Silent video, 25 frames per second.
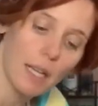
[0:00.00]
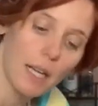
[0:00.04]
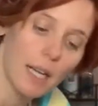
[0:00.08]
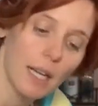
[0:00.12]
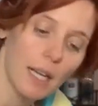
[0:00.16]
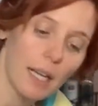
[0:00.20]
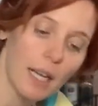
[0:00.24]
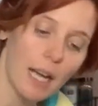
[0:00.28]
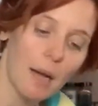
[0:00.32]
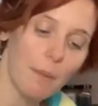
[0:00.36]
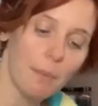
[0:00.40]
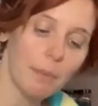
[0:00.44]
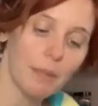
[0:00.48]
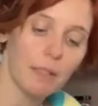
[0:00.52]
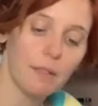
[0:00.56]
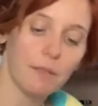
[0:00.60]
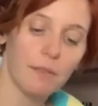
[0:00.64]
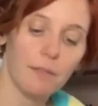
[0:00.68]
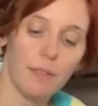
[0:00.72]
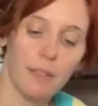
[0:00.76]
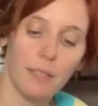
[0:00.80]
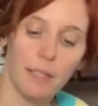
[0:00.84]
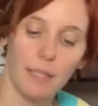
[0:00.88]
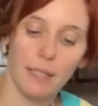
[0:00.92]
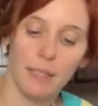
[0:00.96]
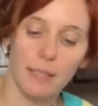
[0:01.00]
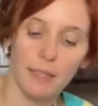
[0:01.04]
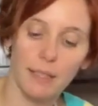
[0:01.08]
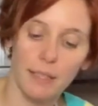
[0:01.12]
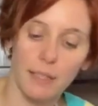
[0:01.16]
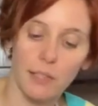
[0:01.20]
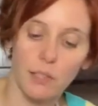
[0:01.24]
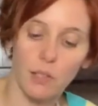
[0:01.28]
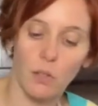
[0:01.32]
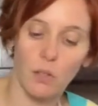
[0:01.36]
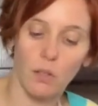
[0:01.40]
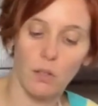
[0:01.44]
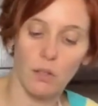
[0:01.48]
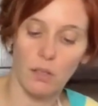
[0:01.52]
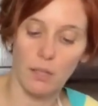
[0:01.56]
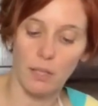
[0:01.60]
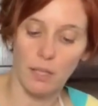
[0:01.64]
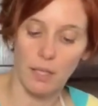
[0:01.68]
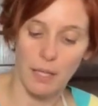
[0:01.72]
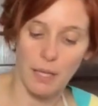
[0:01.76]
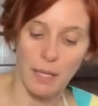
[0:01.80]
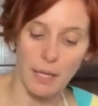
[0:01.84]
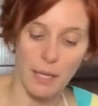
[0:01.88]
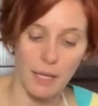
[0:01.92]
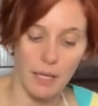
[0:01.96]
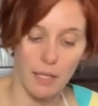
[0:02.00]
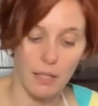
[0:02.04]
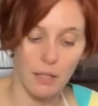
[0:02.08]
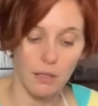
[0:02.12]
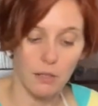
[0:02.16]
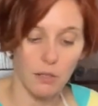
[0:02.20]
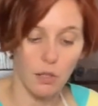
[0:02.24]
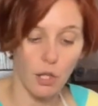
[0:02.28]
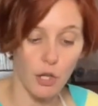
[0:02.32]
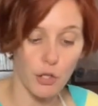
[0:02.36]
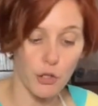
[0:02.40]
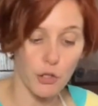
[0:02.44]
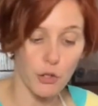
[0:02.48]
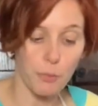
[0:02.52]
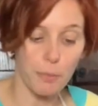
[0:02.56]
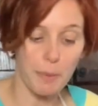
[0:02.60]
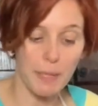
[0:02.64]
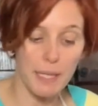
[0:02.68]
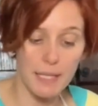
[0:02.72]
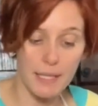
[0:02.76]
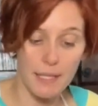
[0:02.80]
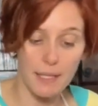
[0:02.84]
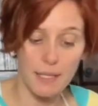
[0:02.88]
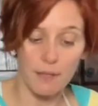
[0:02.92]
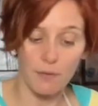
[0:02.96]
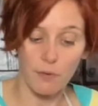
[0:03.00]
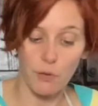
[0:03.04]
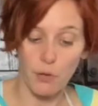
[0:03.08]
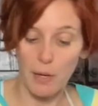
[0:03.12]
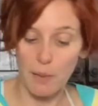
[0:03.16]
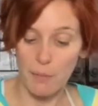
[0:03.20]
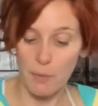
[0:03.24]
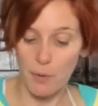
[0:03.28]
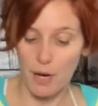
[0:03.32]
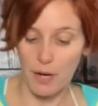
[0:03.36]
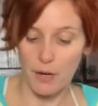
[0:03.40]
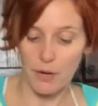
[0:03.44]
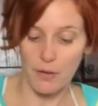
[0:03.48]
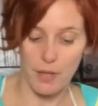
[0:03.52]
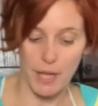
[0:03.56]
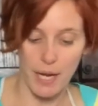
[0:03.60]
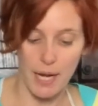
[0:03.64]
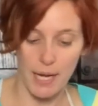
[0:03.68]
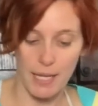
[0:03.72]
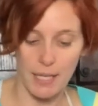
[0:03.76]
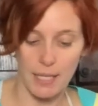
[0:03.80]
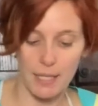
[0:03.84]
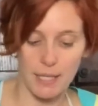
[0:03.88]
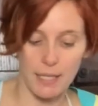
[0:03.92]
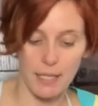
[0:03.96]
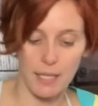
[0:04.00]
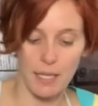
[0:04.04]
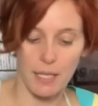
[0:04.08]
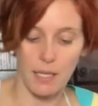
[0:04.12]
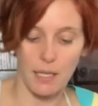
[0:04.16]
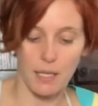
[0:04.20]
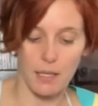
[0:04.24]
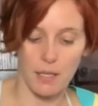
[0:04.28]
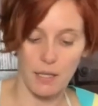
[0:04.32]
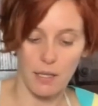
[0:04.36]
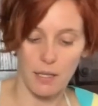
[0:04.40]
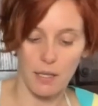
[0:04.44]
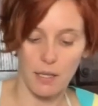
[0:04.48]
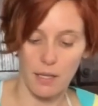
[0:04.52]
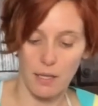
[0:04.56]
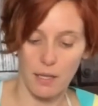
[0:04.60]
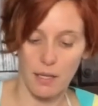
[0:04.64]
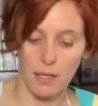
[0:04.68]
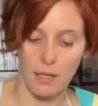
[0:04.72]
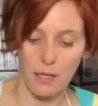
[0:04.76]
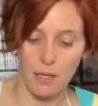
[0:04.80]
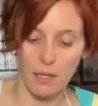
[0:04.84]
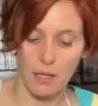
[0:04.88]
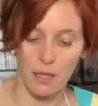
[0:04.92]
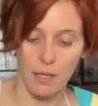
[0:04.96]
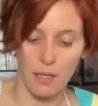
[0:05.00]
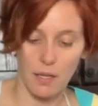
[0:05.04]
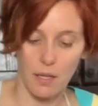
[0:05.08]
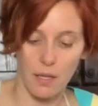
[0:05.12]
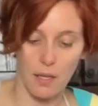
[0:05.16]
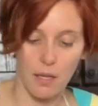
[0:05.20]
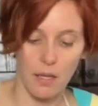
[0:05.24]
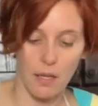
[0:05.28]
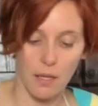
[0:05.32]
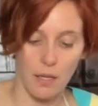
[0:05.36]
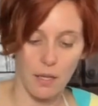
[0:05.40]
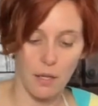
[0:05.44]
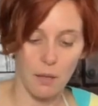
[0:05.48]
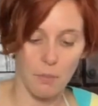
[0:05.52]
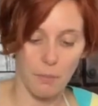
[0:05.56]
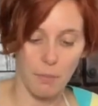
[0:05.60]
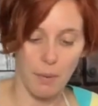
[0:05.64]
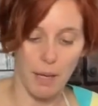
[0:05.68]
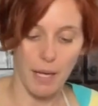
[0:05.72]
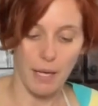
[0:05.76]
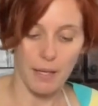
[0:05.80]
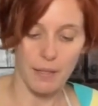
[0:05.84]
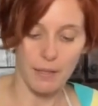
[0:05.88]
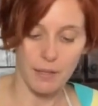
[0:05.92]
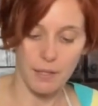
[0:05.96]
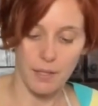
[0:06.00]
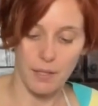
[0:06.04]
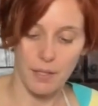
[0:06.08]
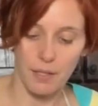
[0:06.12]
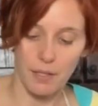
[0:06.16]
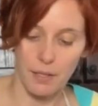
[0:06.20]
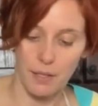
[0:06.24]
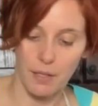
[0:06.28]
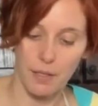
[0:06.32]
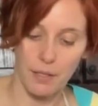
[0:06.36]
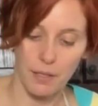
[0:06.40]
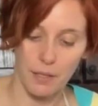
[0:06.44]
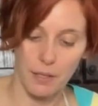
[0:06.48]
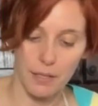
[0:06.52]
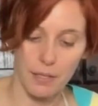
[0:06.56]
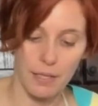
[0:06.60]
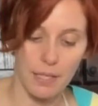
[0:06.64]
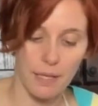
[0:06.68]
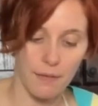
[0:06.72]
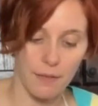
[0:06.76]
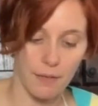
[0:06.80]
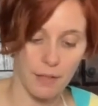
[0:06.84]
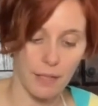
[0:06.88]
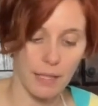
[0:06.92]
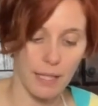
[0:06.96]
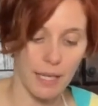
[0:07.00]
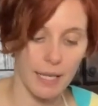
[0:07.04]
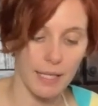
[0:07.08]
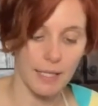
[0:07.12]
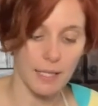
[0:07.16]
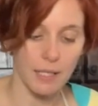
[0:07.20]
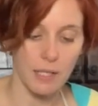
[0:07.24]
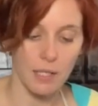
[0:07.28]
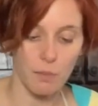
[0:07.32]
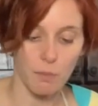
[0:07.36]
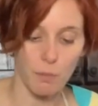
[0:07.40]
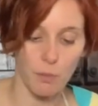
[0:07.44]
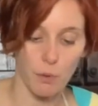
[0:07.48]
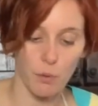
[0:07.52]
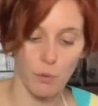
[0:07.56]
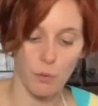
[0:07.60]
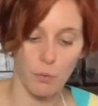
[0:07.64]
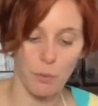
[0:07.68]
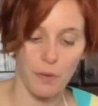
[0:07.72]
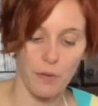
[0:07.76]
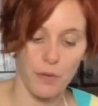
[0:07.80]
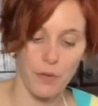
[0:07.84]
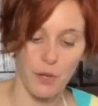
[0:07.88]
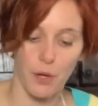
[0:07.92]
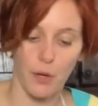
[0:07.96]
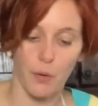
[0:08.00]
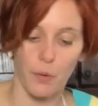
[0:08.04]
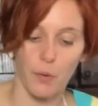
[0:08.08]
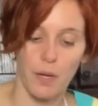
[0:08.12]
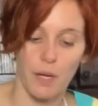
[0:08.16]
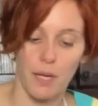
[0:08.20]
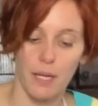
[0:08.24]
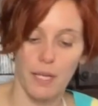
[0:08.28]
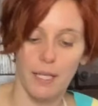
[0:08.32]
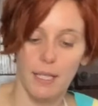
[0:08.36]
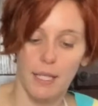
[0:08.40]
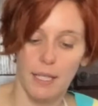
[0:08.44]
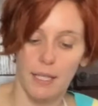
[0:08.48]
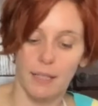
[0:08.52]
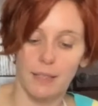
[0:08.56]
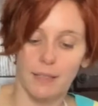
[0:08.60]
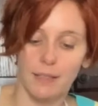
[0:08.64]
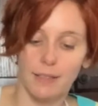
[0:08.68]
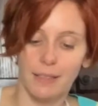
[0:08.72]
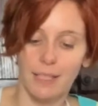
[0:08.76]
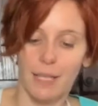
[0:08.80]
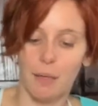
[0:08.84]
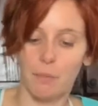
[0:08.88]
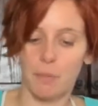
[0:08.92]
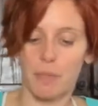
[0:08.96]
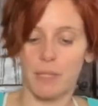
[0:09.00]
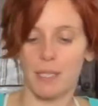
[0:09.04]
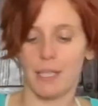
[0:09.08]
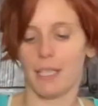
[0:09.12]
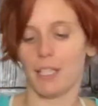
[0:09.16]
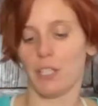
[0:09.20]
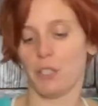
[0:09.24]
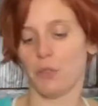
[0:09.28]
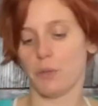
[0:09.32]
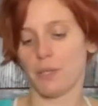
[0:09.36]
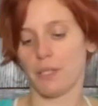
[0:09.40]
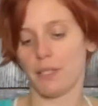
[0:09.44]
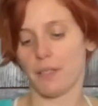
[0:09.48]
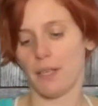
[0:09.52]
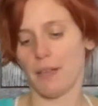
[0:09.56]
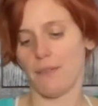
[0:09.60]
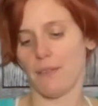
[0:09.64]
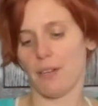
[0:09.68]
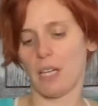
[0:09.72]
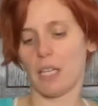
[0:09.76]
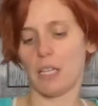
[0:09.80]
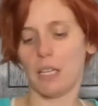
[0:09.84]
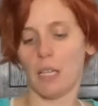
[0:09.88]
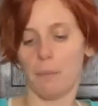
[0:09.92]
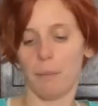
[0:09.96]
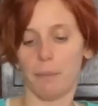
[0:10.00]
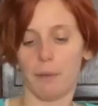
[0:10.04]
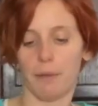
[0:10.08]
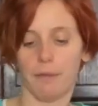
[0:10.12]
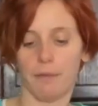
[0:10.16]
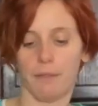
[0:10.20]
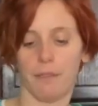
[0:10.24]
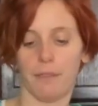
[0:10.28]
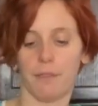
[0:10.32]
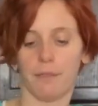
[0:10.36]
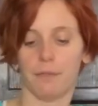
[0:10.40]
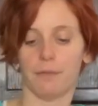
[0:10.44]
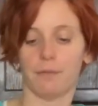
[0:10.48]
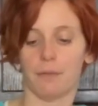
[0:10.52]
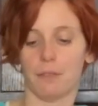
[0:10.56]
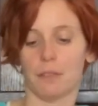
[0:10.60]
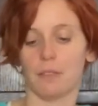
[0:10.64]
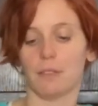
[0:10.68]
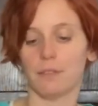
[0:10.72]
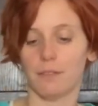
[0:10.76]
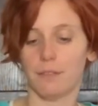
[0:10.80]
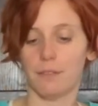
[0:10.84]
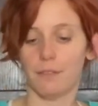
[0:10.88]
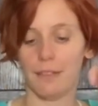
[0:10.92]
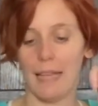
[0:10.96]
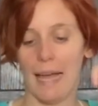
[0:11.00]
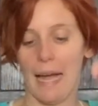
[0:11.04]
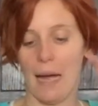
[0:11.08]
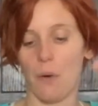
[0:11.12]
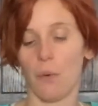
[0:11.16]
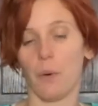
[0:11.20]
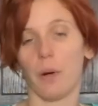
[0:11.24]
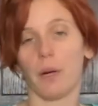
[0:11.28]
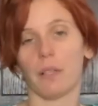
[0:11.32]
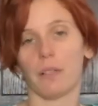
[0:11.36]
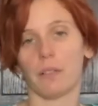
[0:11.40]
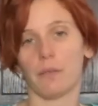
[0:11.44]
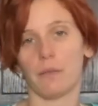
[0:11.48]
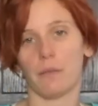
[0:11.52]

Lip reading: a couple of little larger pieces of graham cracker that I can see, but definitely nice and smooth with no lumps, like you still have a clump of flour,